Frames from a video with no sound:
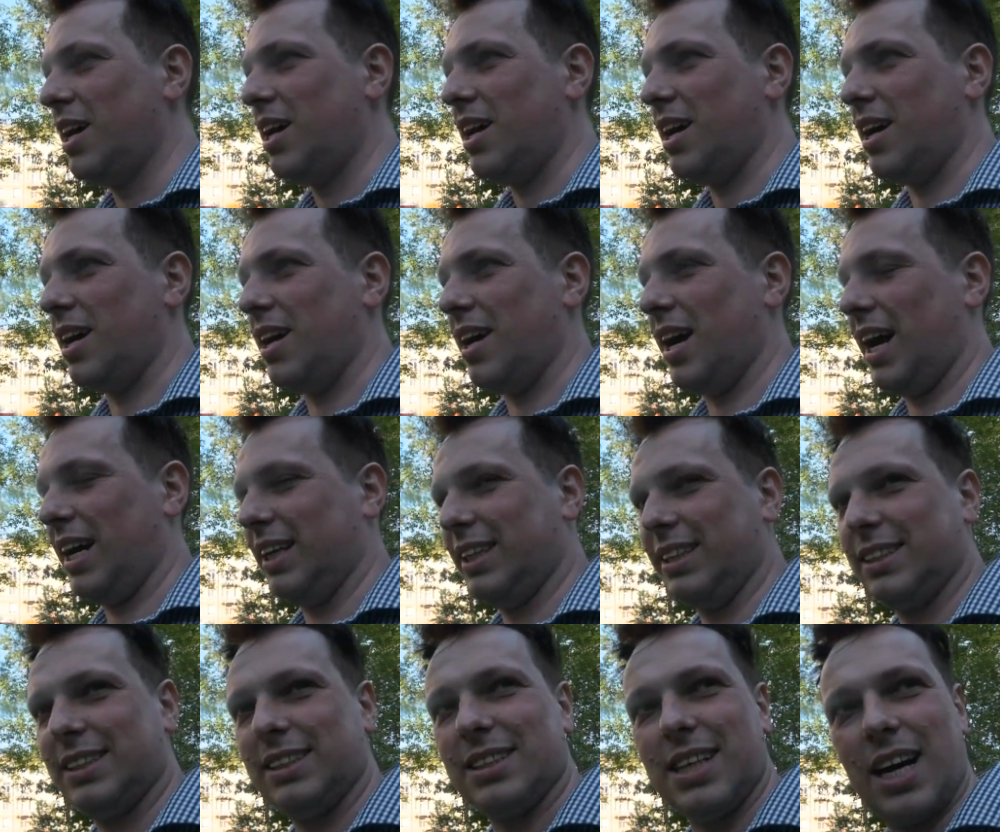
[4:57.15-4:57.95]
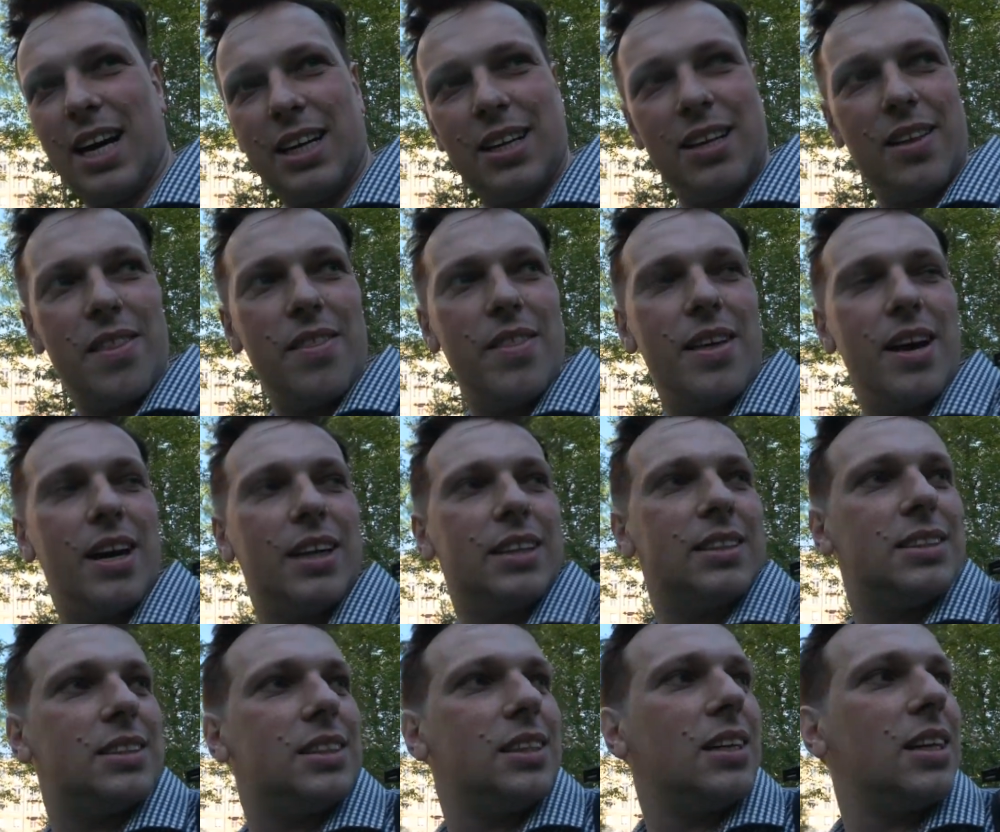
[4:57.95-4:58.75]
and I decided
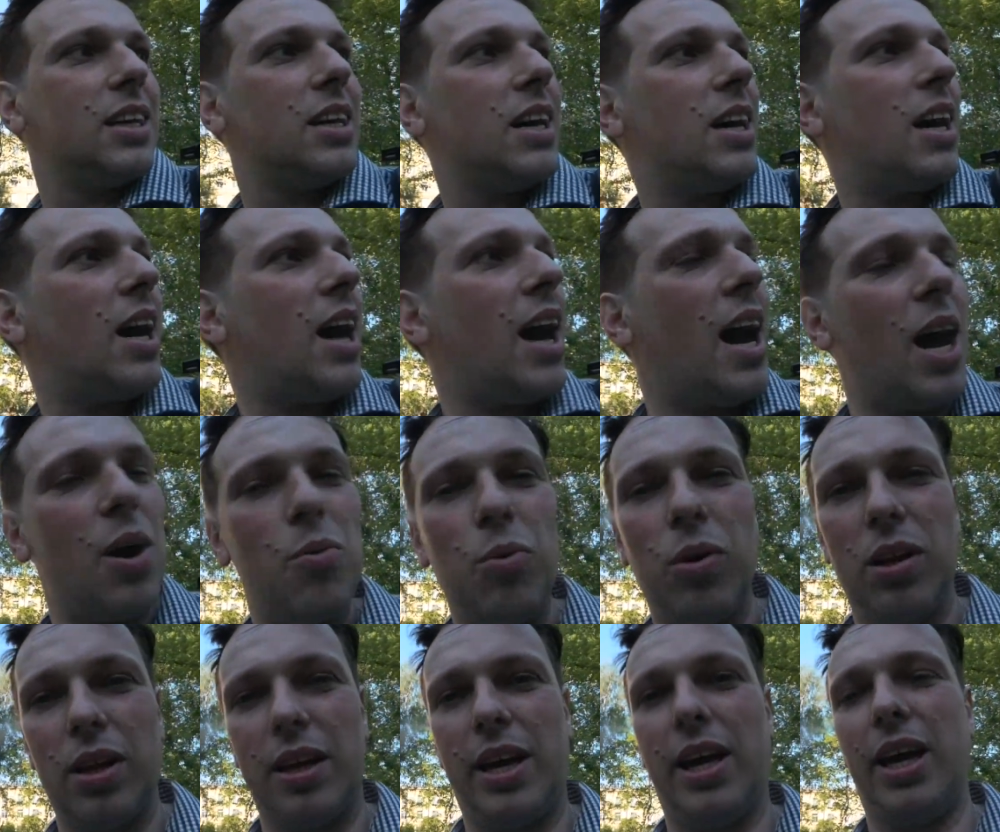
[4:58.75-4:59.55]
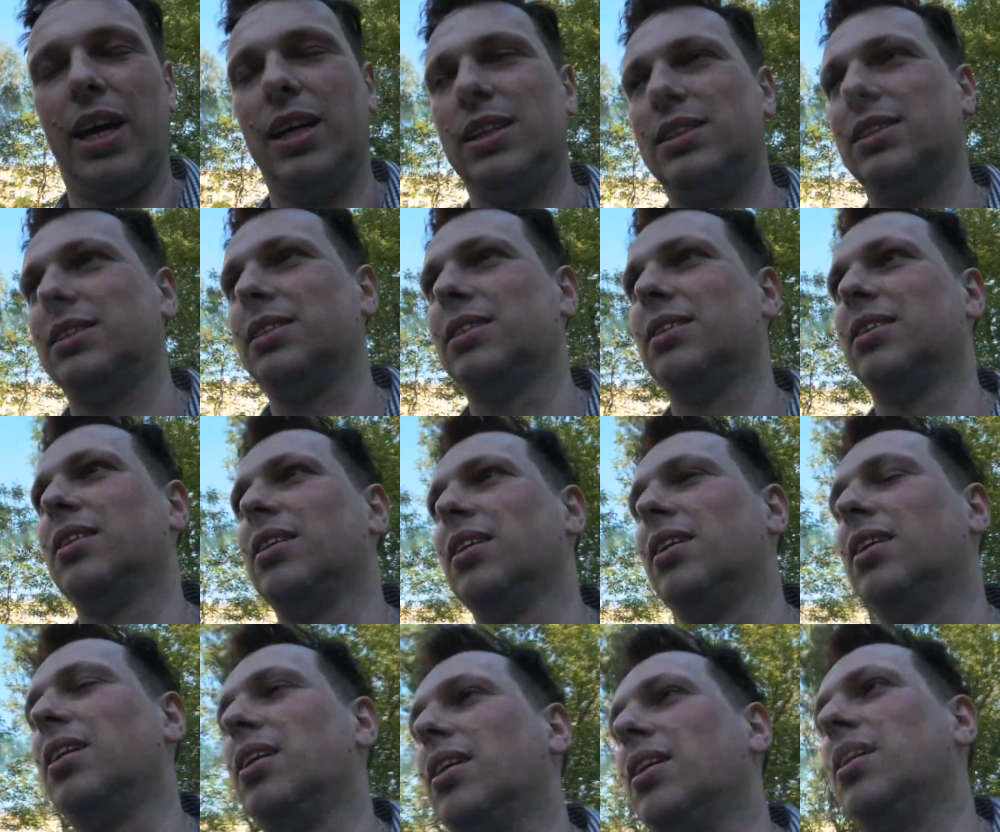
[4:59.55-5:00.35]
that I will get
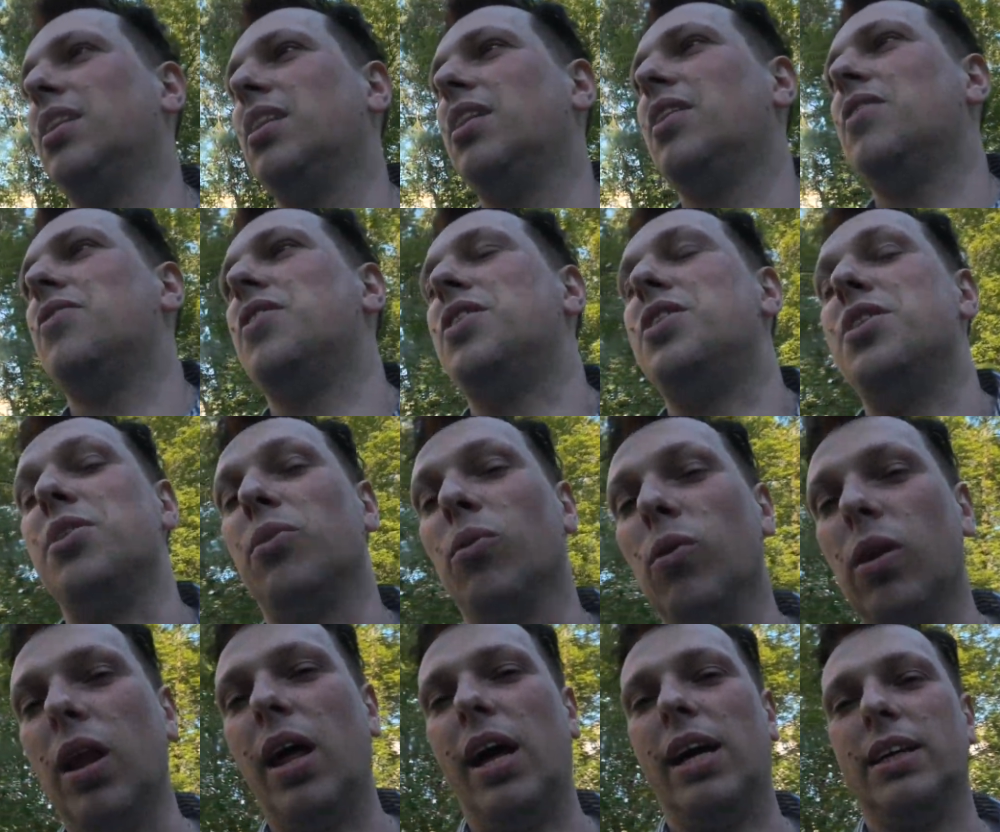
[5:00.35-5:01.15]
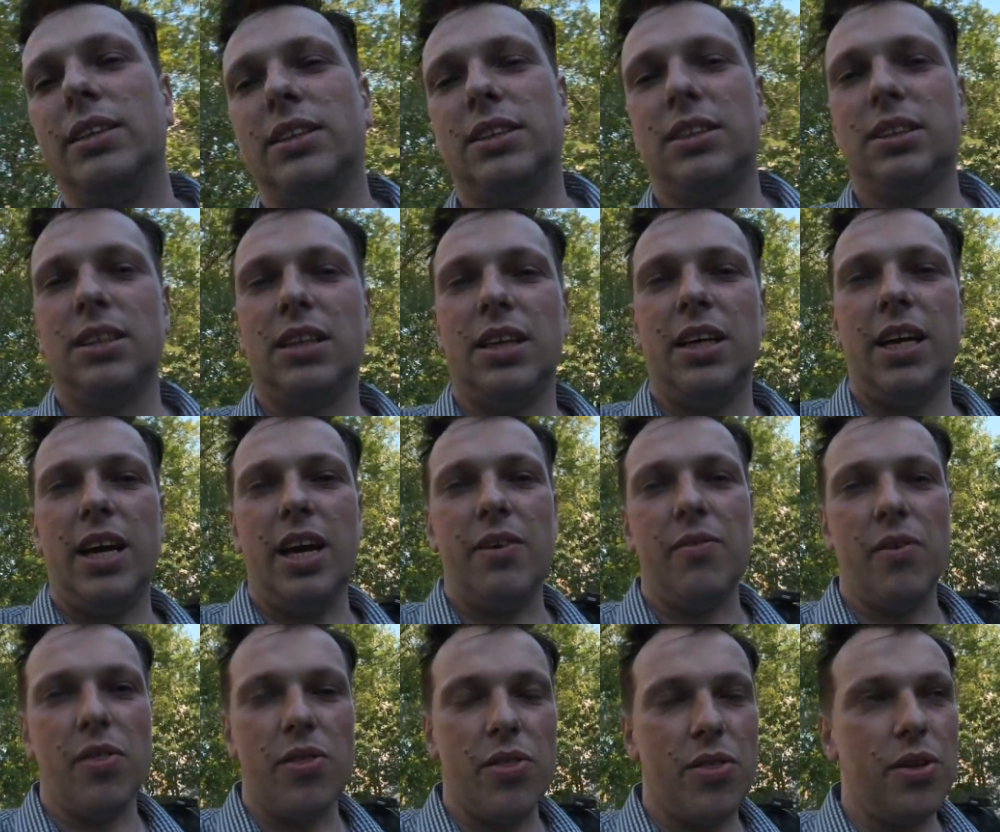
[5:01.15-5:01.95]
the new lens,
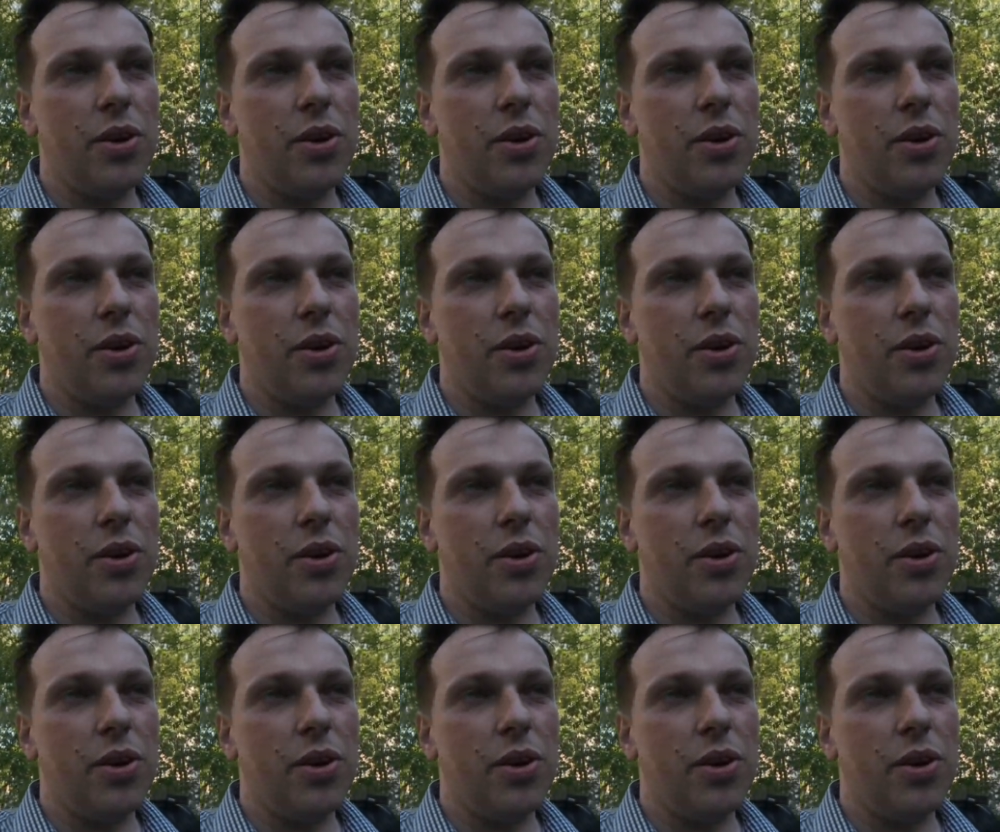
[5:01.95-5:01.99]
even